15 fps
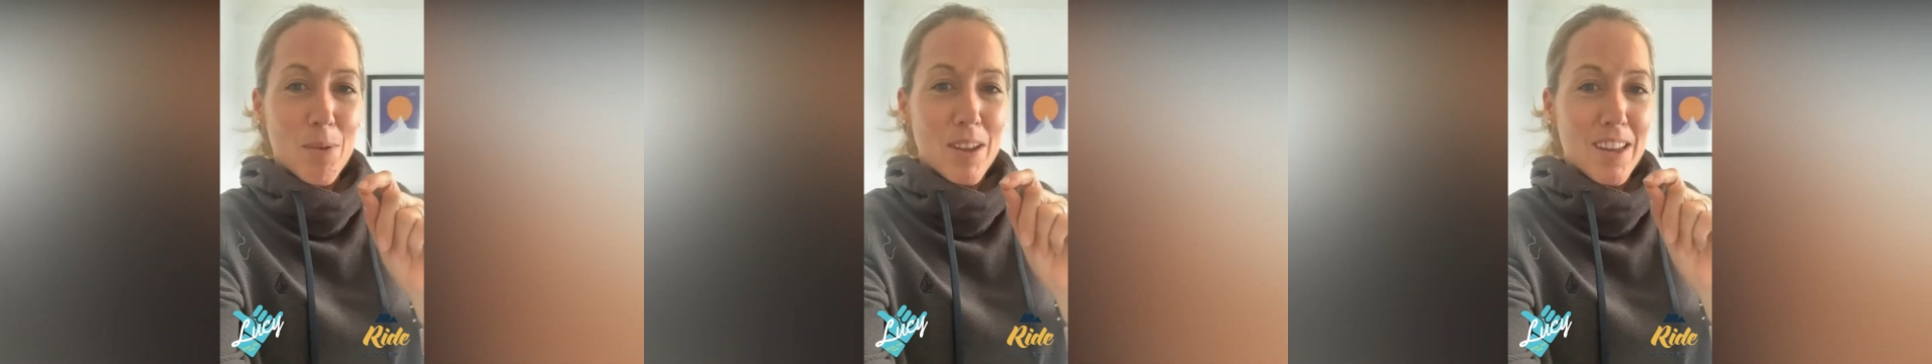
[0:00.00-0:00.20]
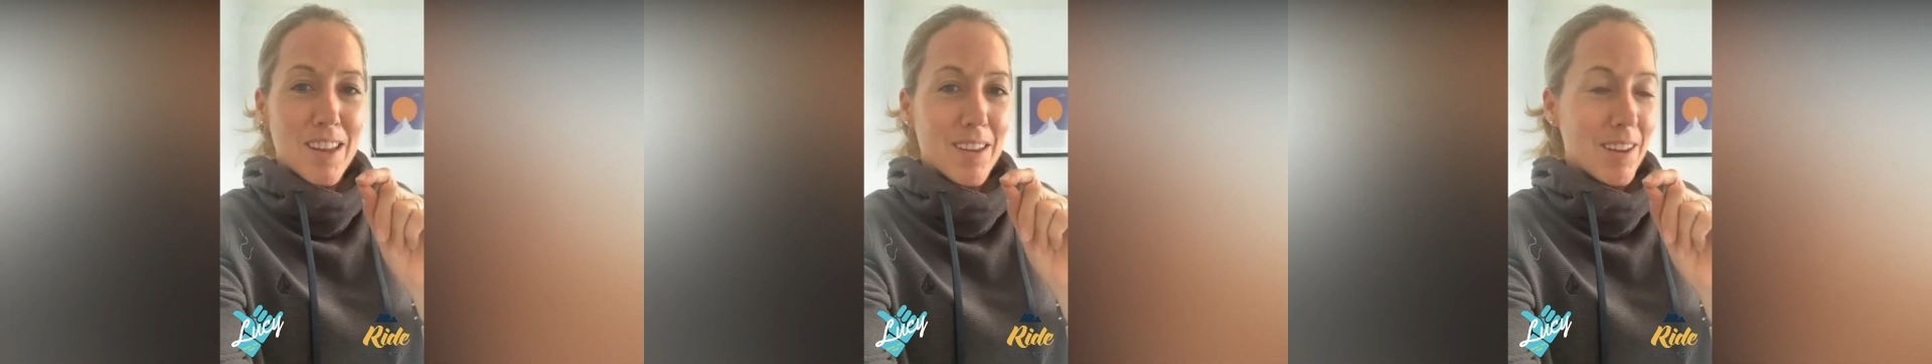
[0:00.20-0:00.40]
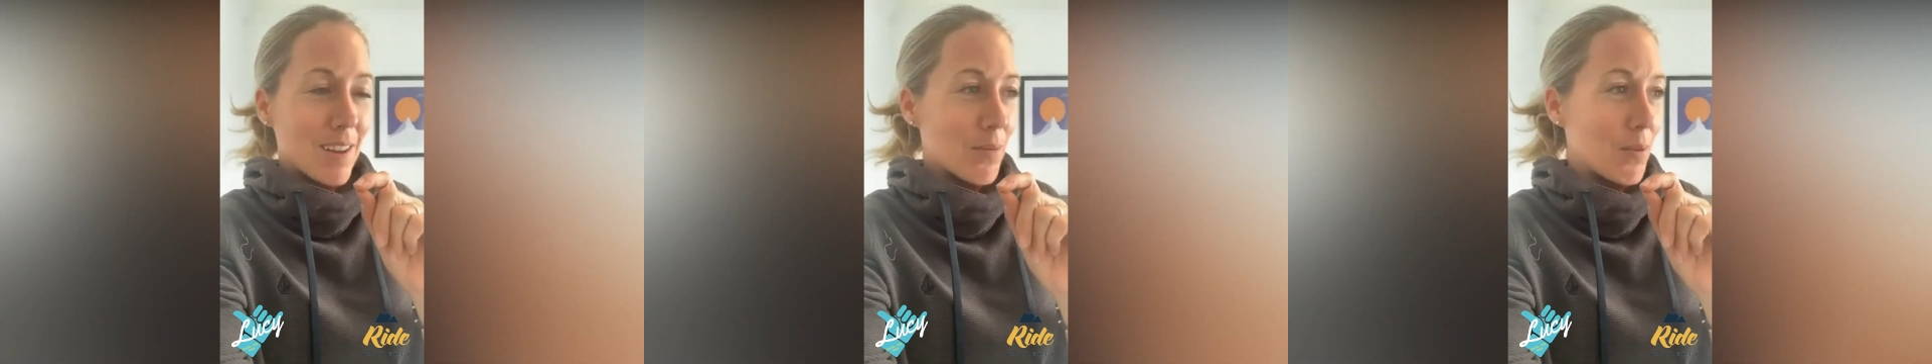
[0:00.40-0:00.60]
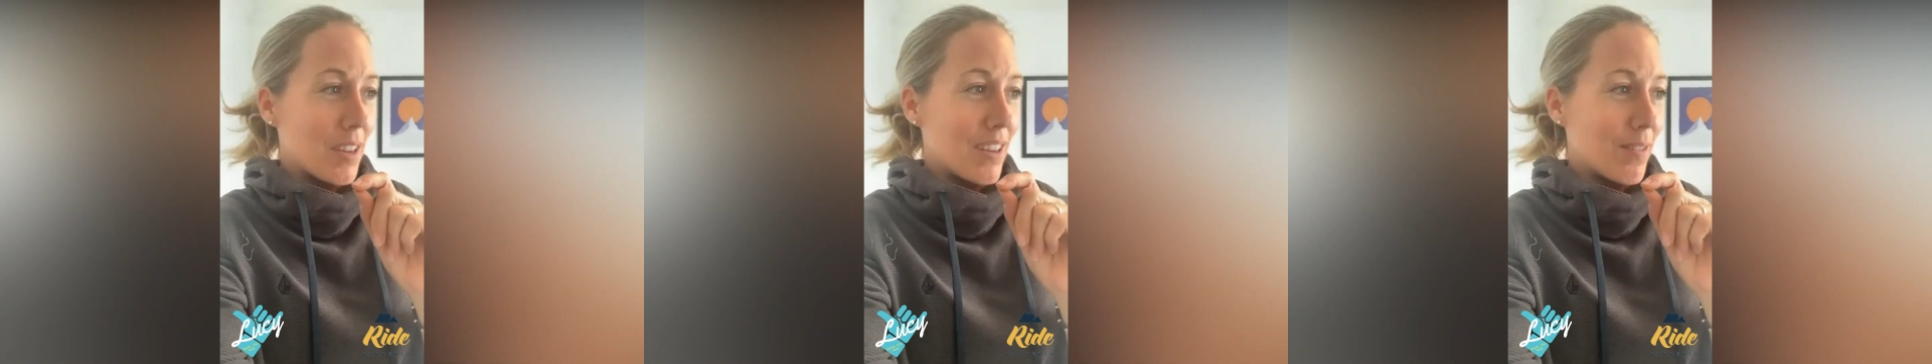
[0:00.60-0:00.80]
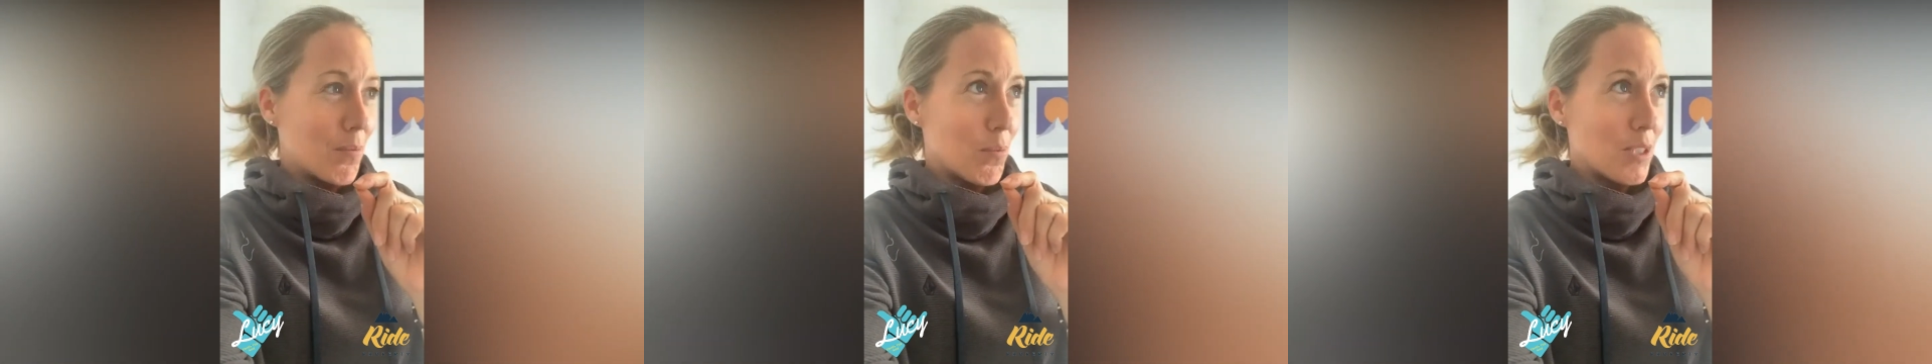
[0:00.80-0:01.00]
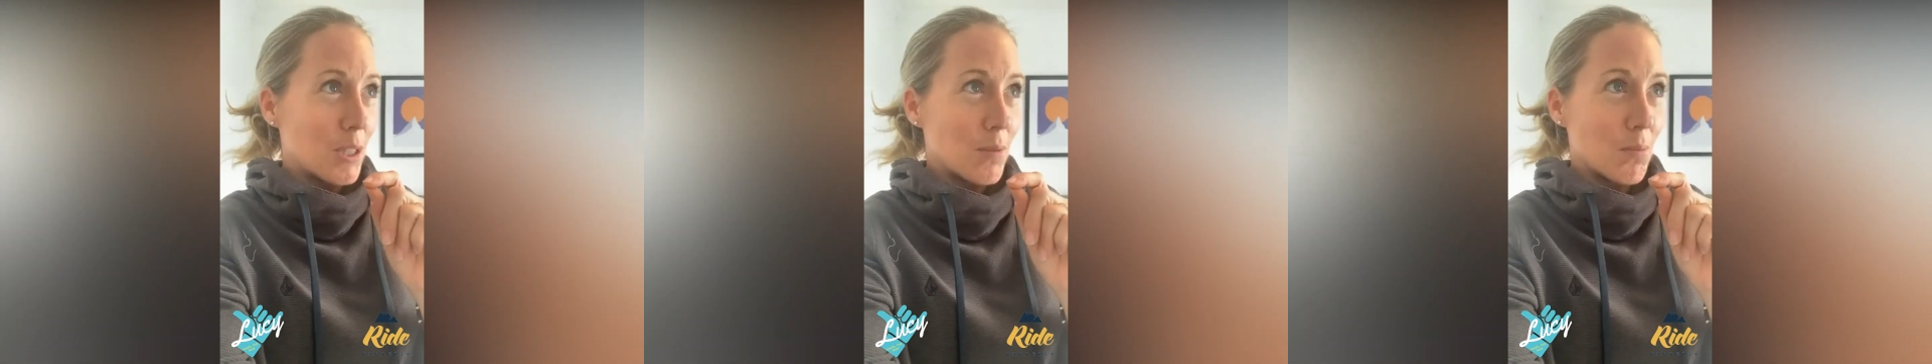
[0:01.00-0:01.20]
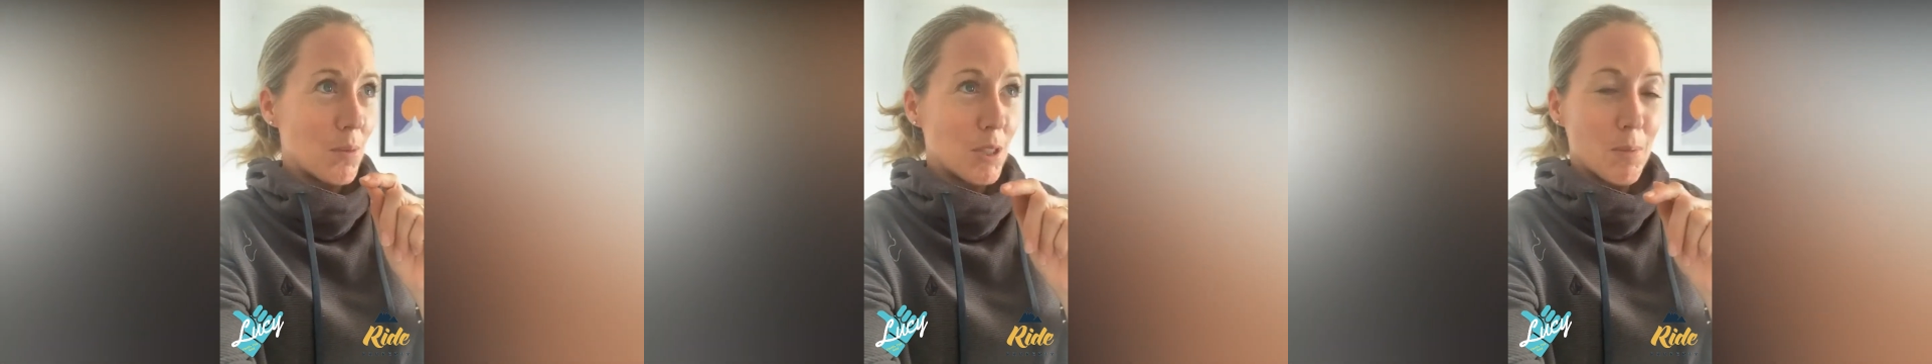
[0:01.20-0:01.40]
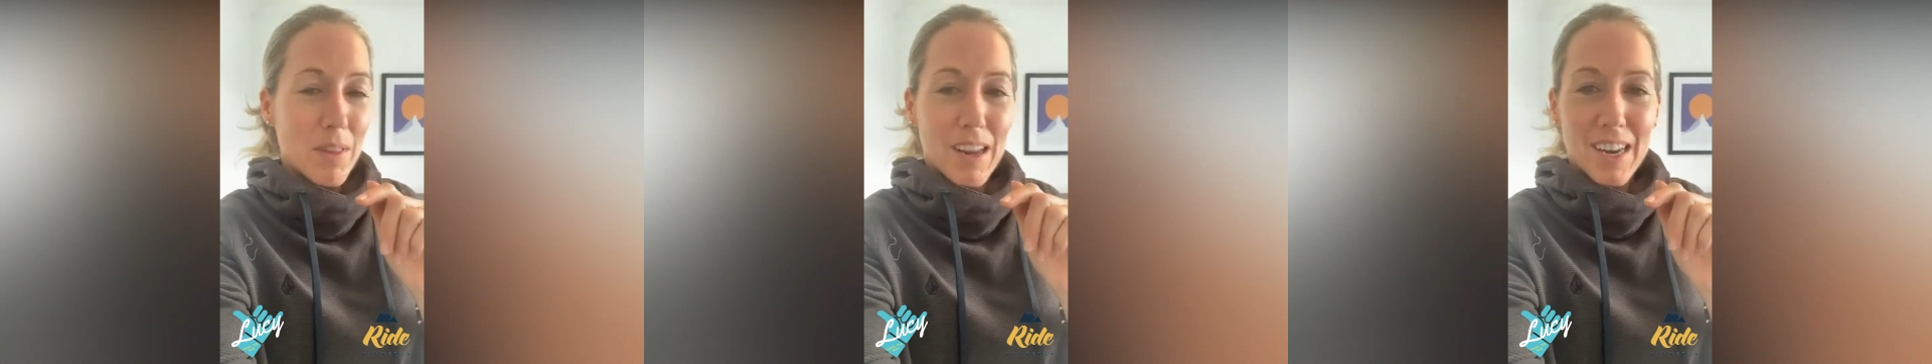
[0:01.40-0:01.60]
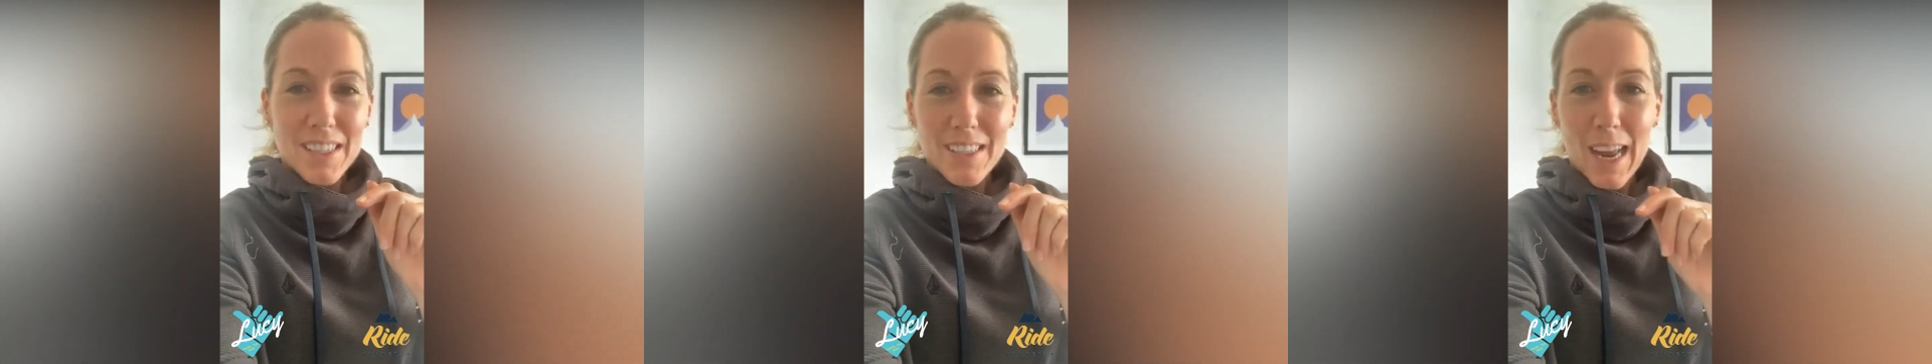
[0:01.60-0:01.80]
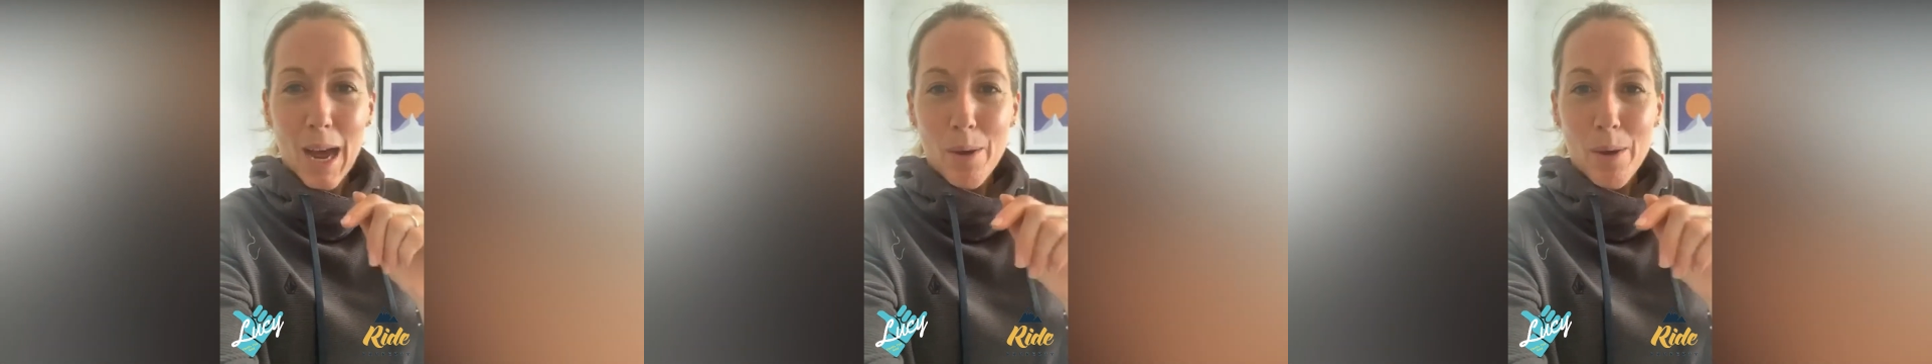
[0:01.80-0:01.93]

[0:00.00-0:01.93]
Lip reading: We spent the last